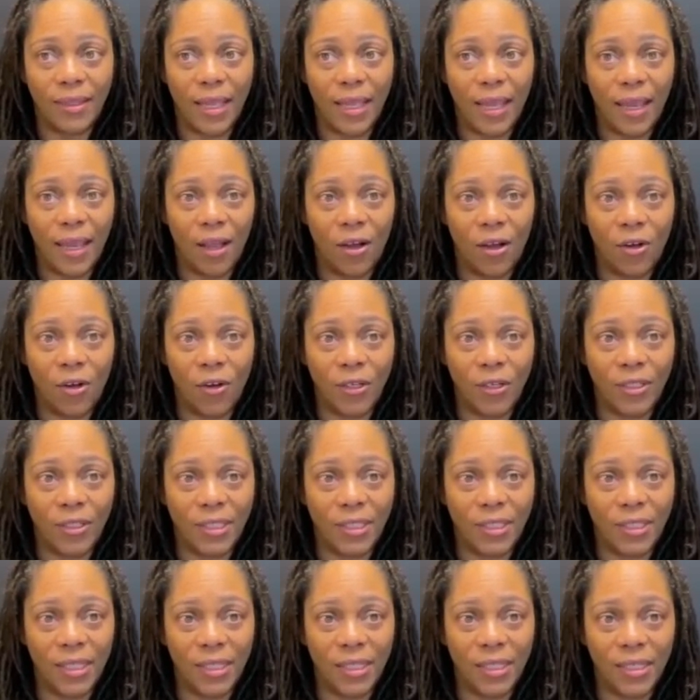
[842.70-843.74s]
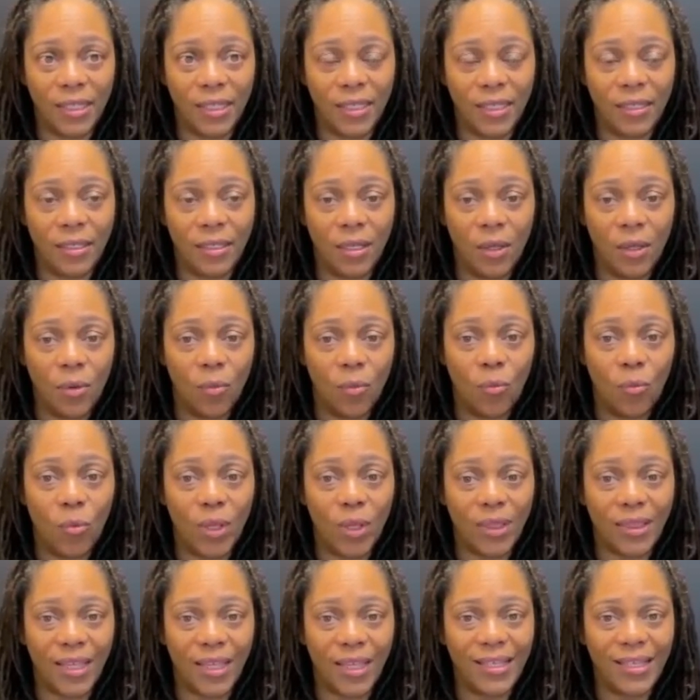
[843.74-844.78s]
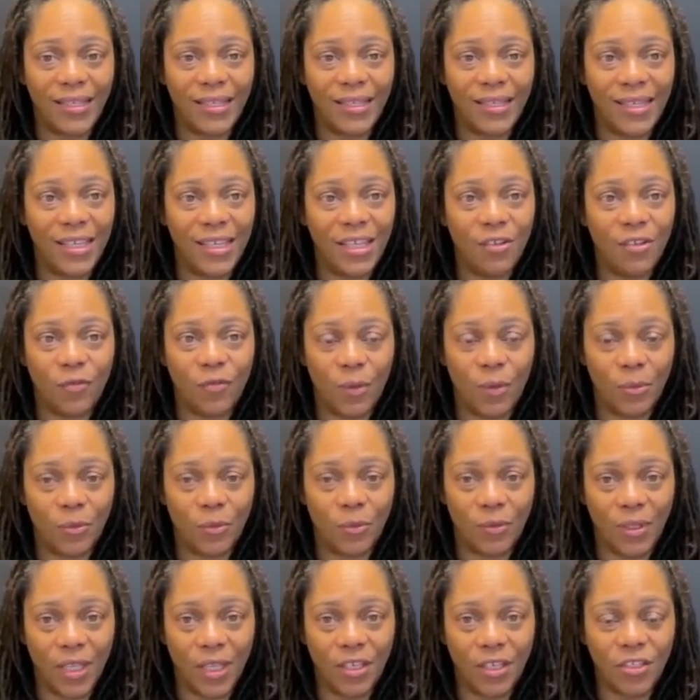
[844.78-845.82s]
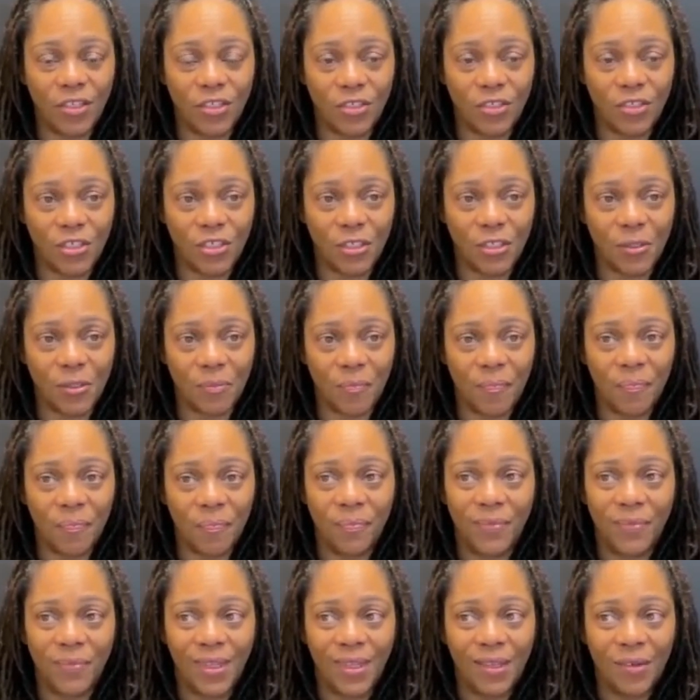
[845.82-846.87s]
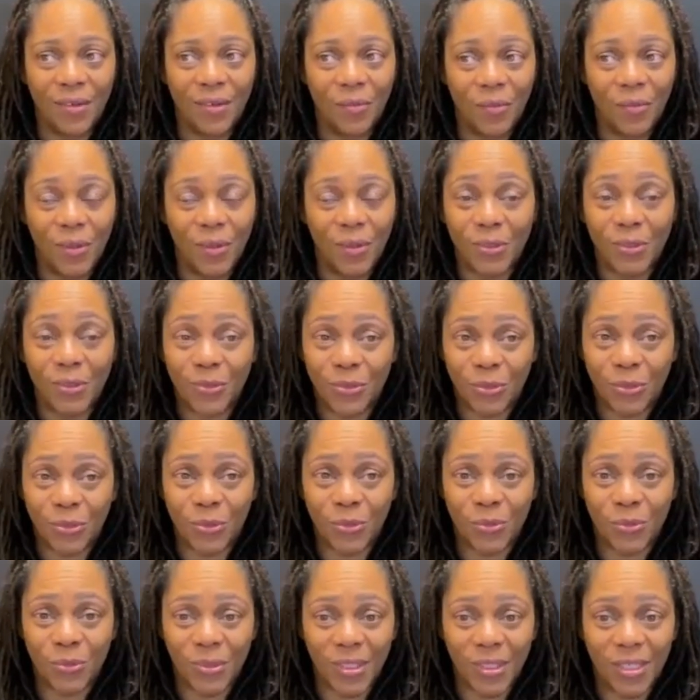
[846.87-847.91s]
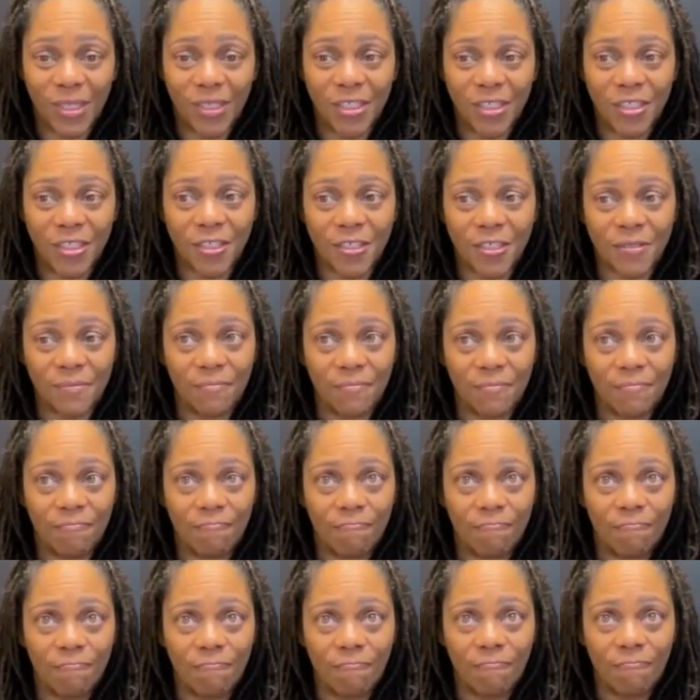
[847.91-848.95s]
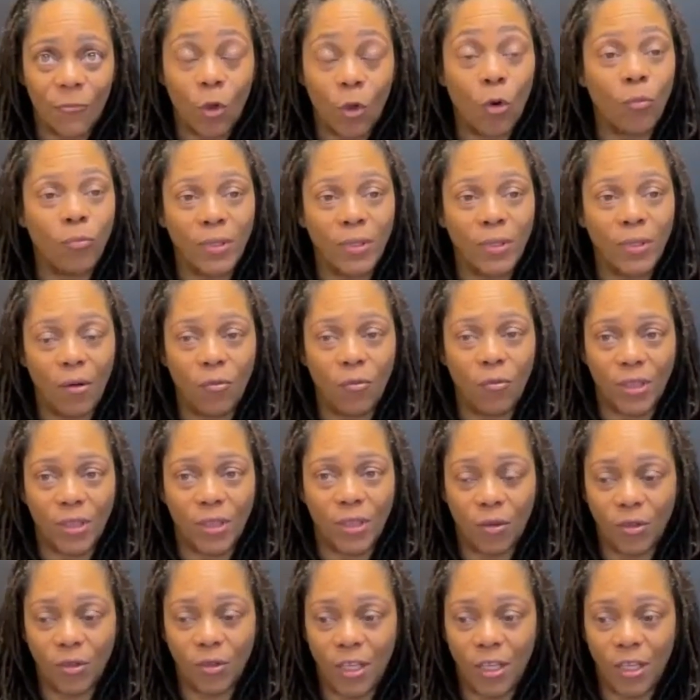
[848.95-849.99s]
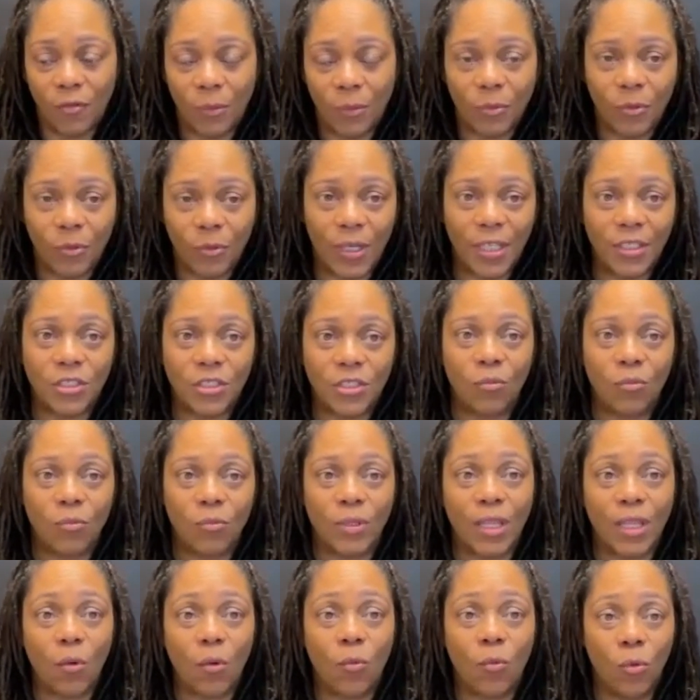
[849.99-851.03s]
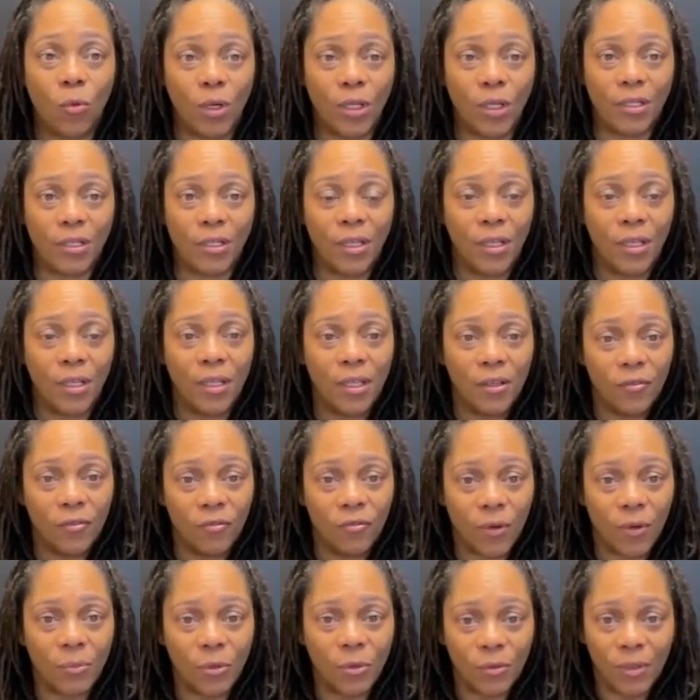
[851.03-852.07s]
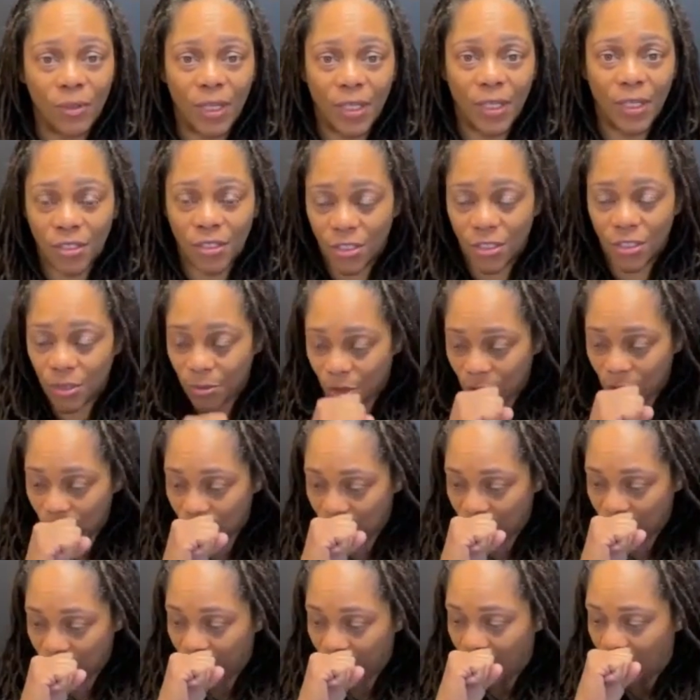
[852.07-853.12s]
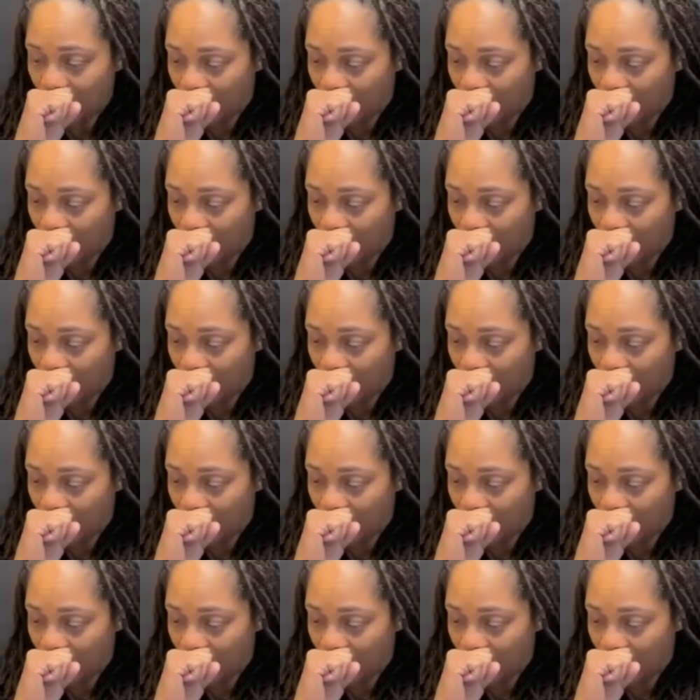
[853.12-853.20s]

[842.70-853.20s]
they aren't getting what they need from the relationship. Well, the truth is, or not what they need from the relationship, what they wanted from the relationship, excuse me.